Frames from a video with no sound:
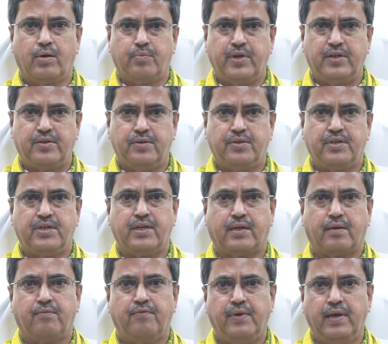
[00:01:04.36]
our
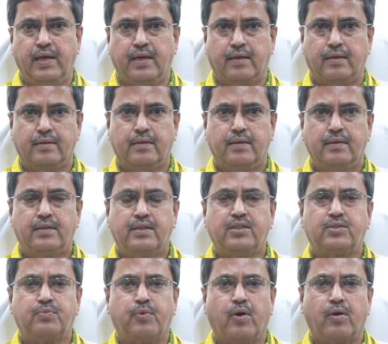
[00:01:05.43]
patriotic feeling,
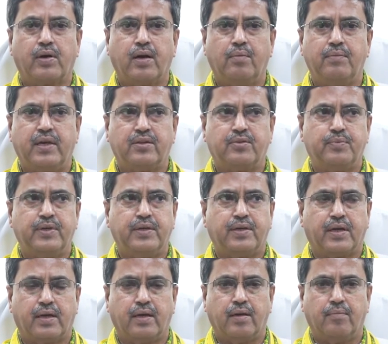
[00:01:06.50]
this program has been
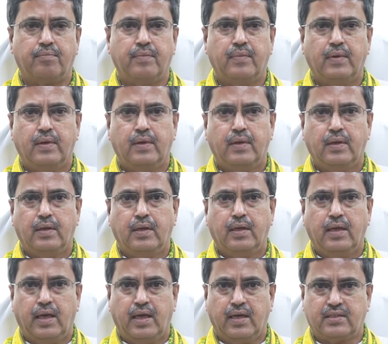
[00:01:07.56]
taken up.
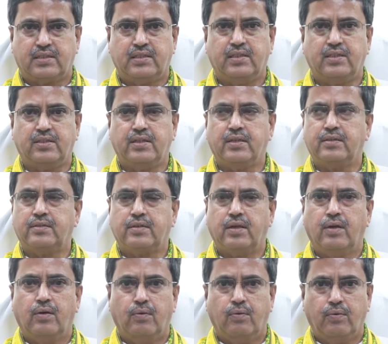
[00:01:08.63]
As citizens,
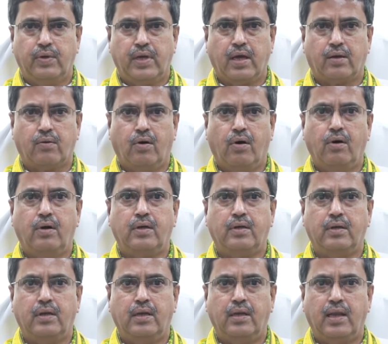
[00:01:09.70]
we are
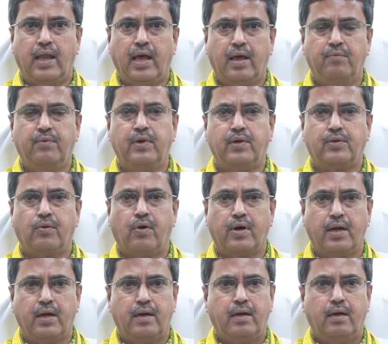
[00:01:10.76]
all liable to
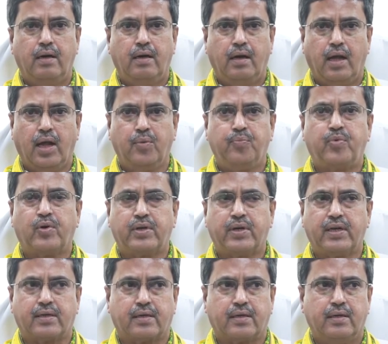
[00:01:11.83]
honor and
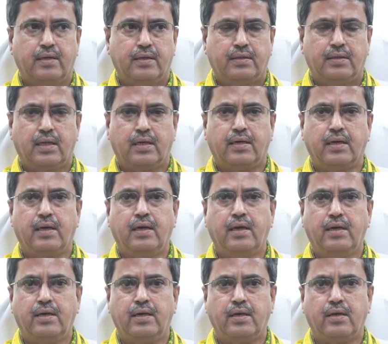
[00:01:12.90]
protect the
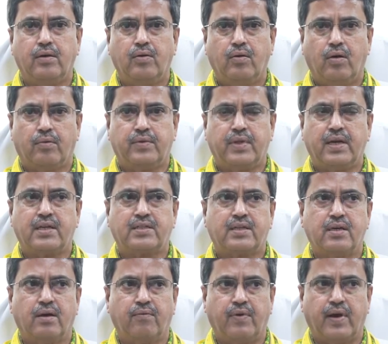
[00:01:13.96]
dignity of the
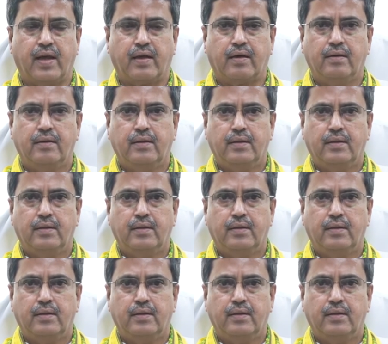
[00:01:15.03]
national flag,